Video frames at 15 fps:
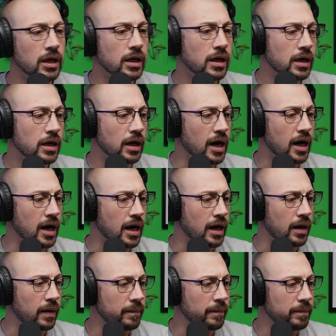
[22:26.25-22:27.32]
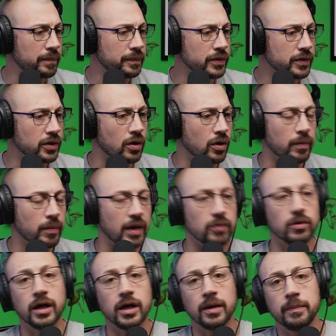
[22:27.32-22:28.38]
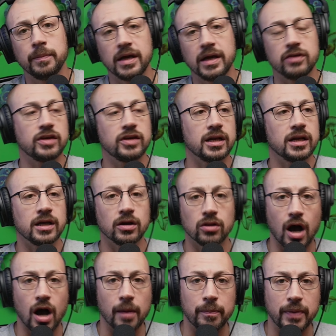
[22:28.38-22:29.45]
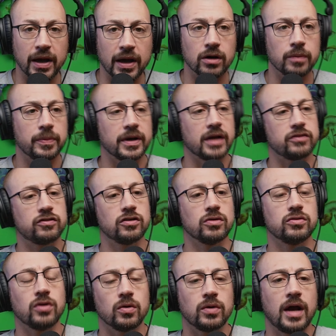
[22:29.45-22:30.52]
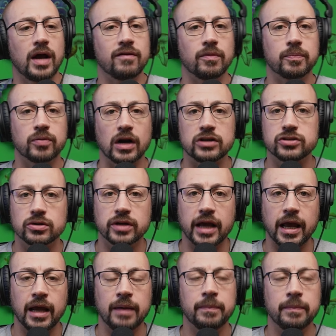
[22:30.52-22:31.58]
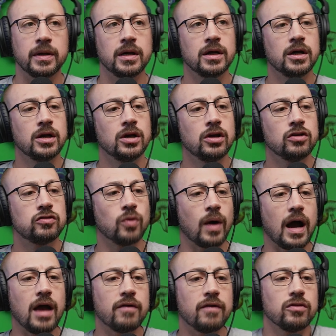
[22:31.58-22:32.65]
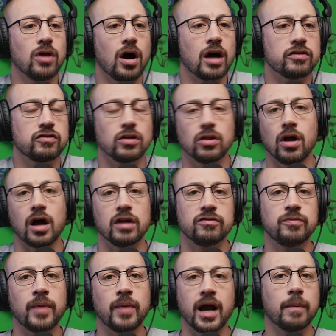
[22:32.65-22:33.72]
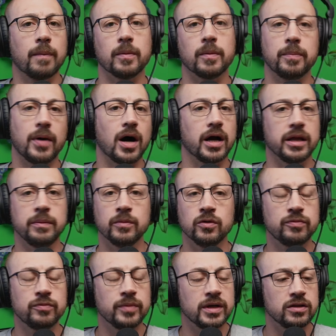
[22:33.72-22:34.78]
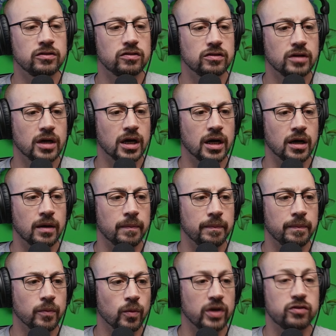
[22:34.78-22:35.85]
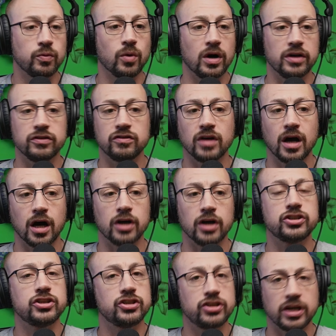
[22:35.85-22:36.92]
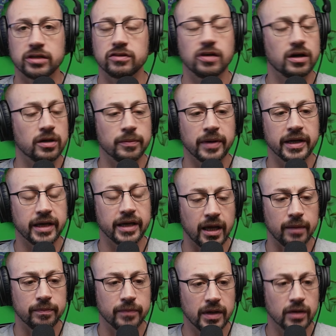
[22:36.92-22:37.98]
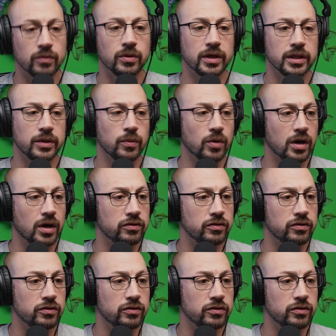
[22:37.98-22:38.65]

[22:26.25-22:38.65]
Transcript: Um, you know, my rib is getting a lot better, but I still don't have a pressure game. So I have lost a lot of my upper body movements, um, which was a shit ton of my game. It really was.